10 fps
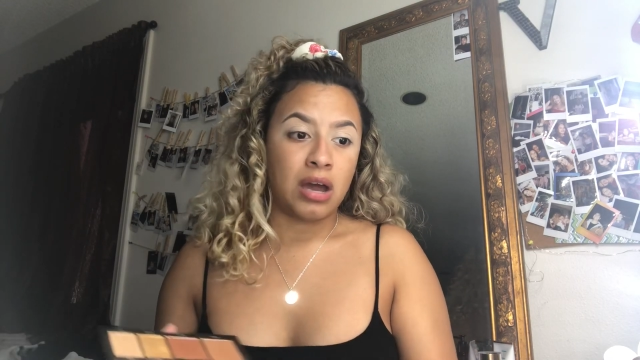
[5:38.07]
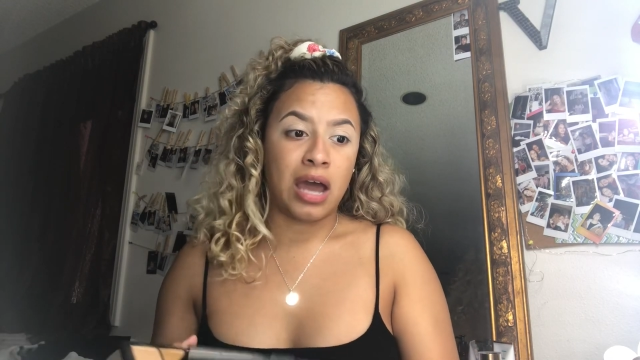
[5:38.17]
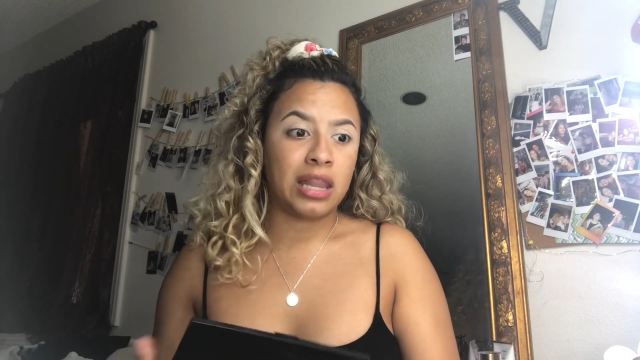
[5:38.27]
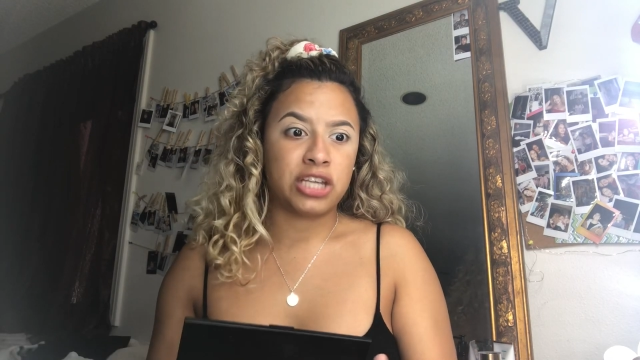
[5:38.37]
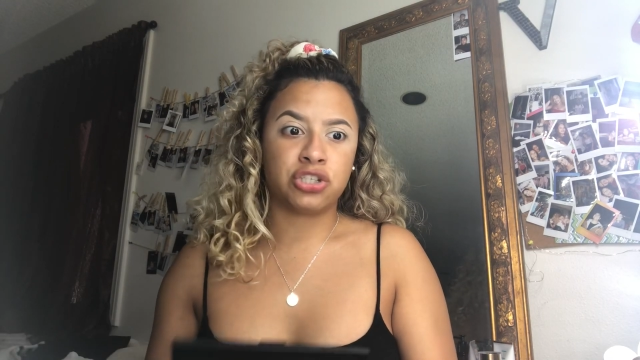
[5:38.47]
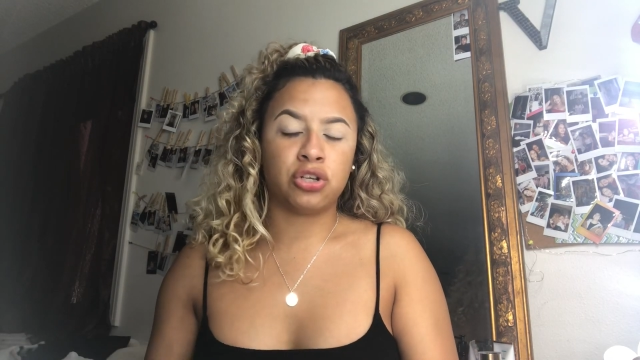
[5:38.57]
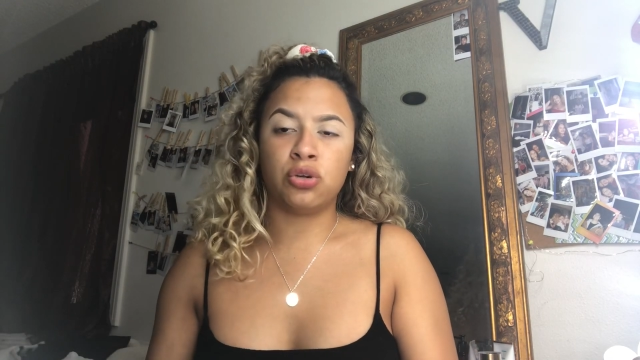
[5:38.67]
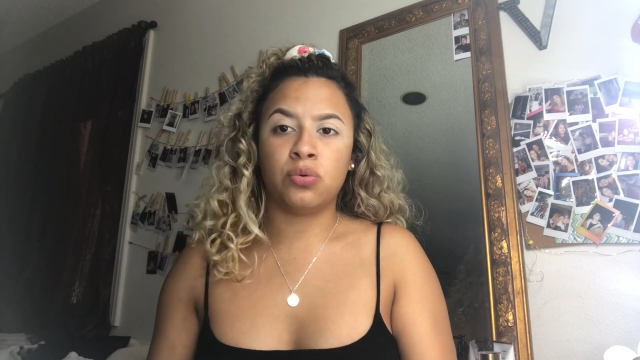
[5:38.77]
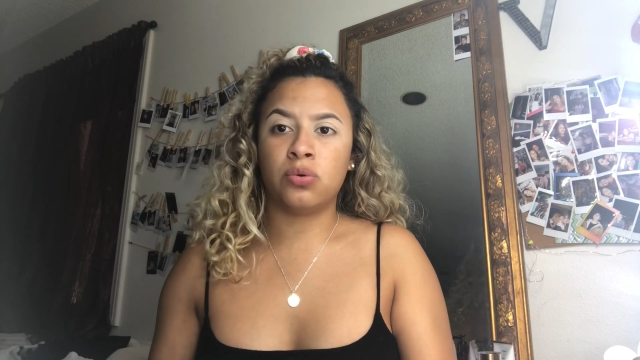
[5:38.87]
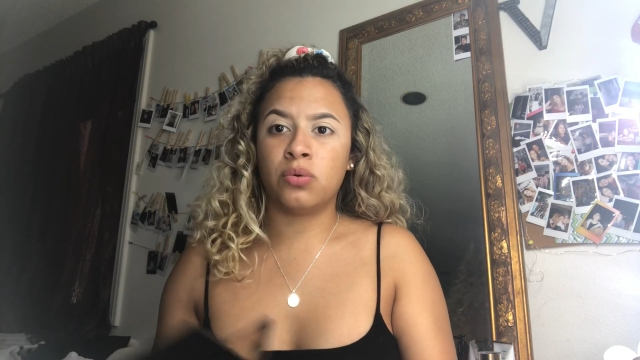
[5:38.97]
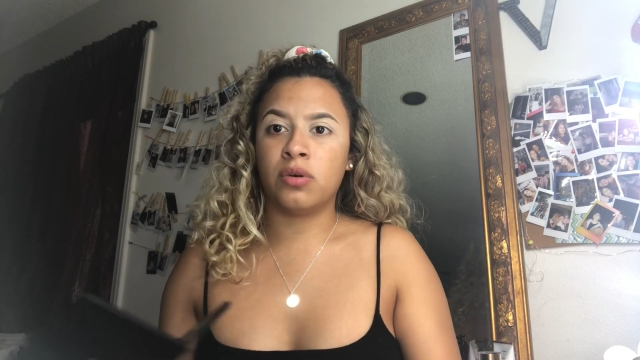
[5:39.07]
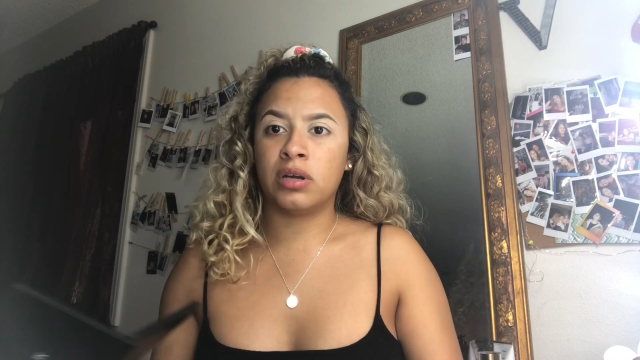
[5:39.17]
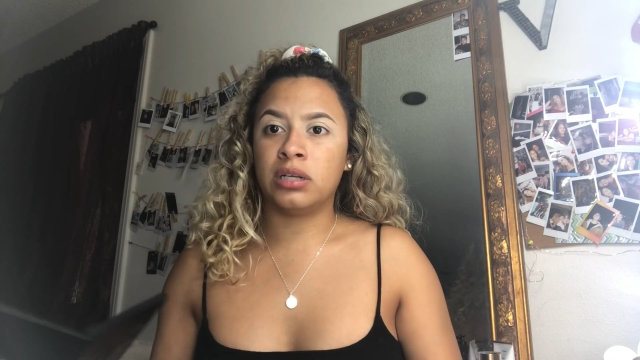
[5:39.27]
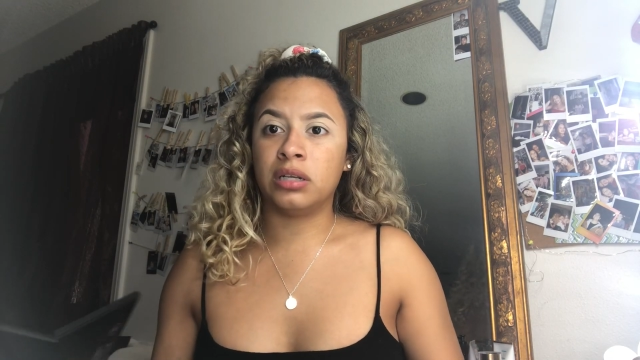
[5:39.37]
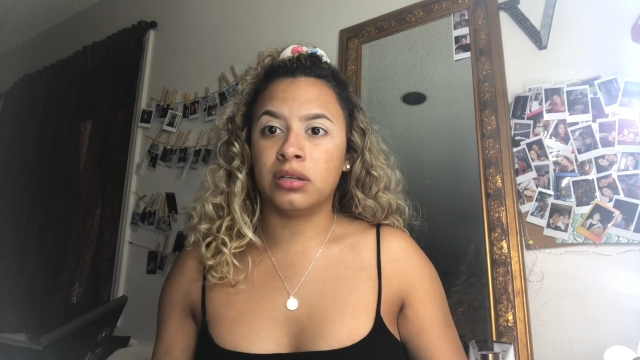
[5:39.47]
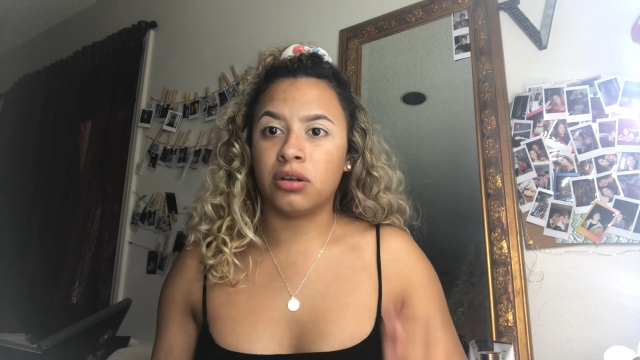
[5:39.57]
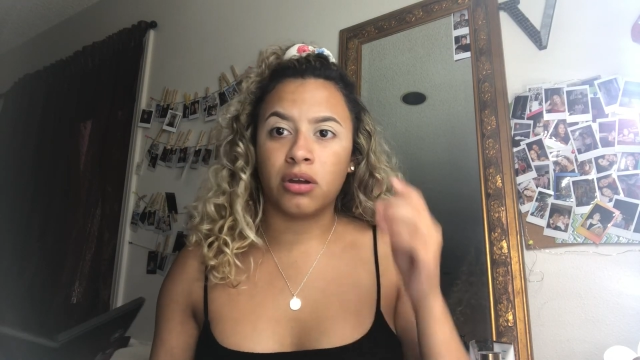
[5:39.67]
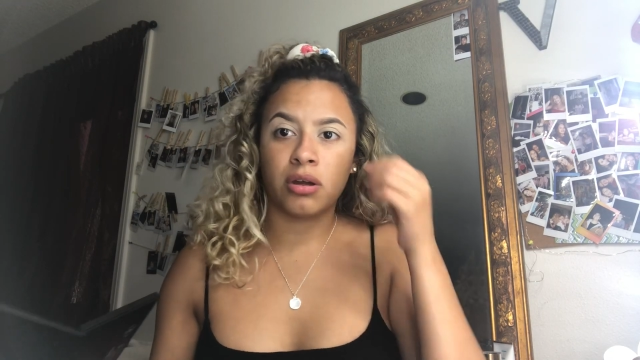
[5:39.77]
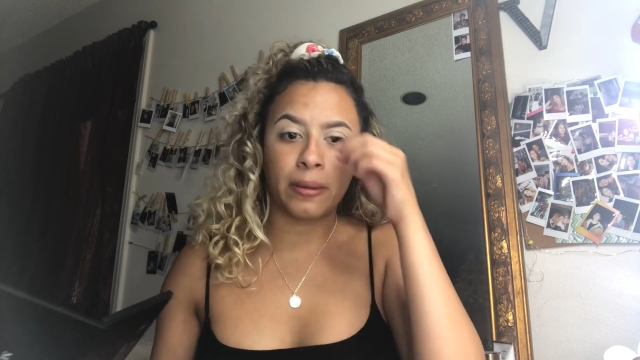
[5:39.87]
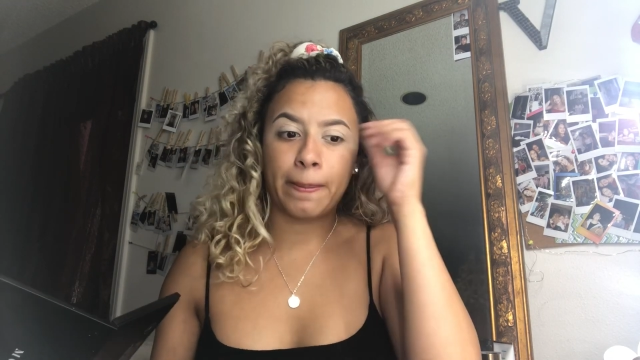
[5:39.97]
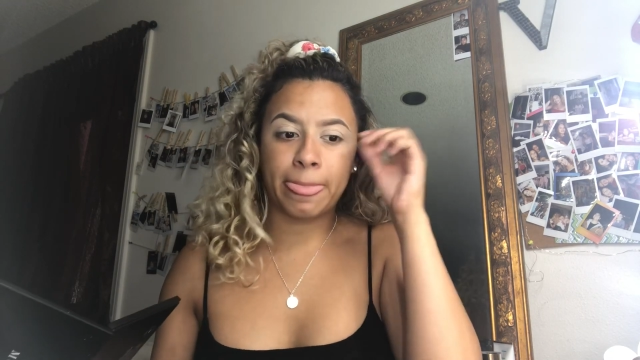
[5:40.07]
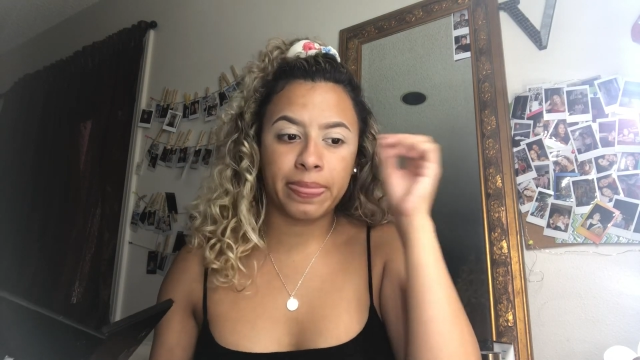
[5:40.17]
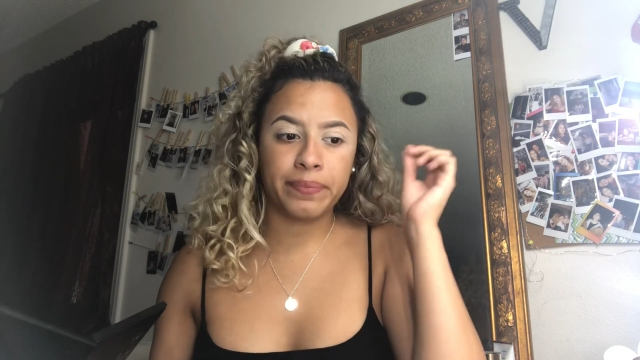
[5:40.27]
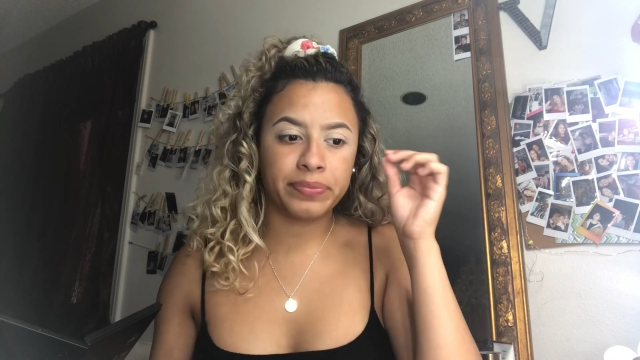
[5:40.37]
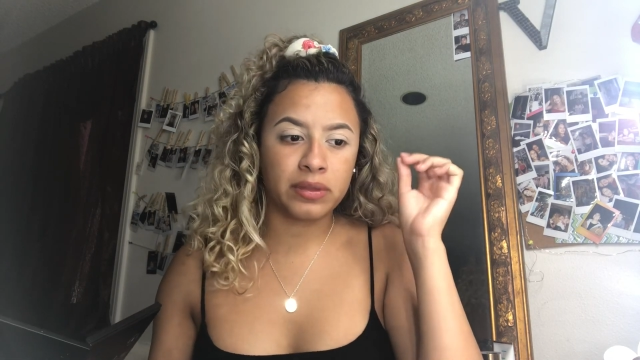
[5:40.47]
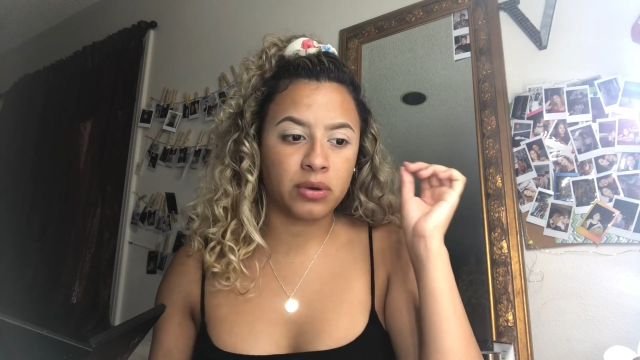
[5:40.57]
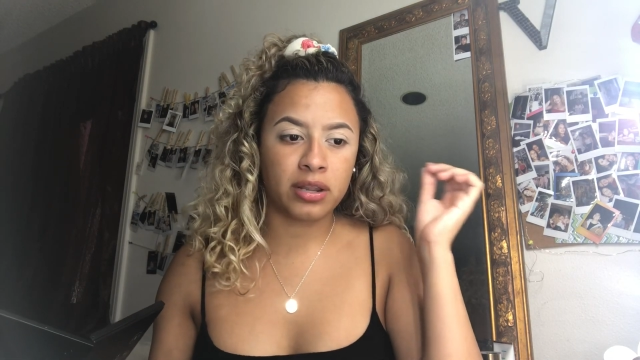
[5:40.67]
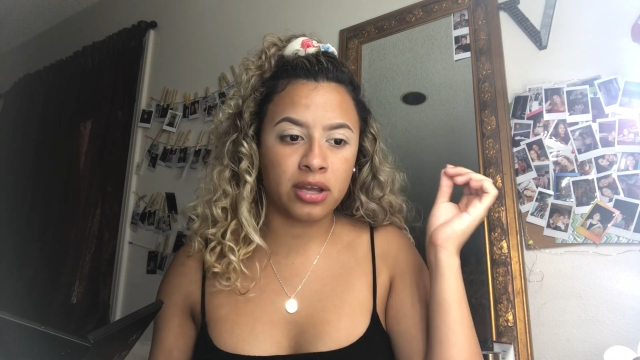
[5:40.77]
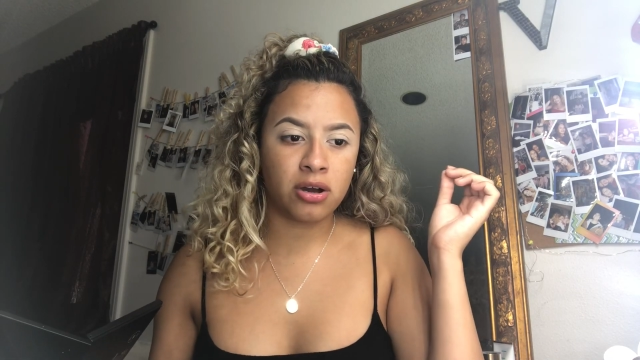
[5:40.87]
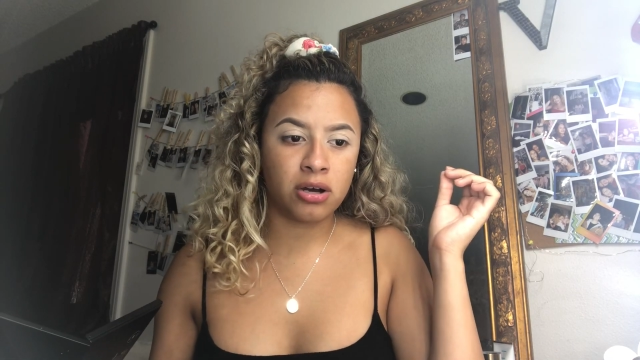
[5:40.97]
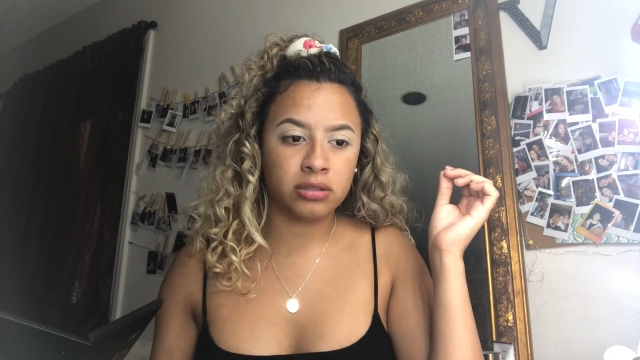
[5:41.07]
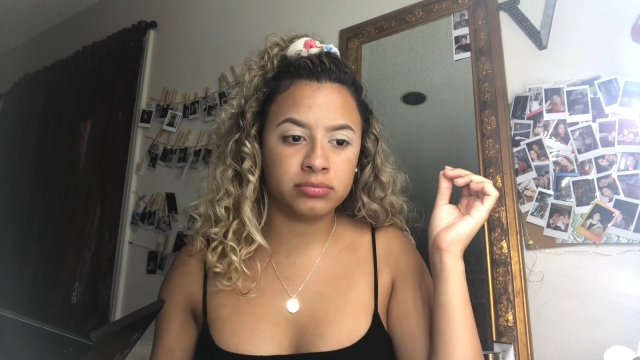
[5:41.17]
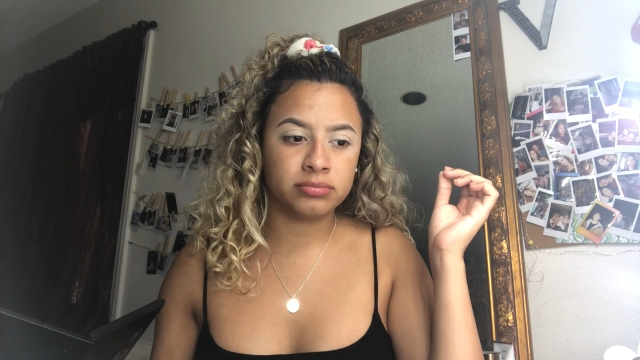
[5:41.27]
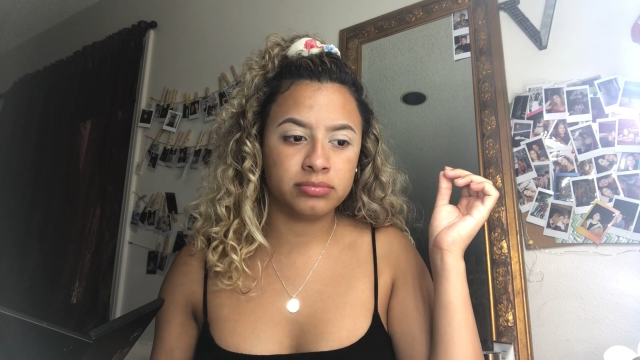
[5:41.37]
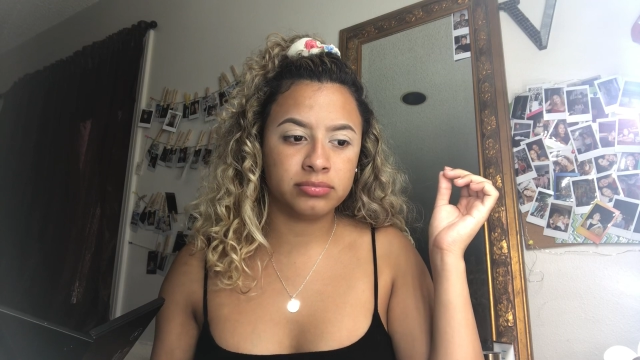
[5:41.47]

eyelash glue, your, what are they called?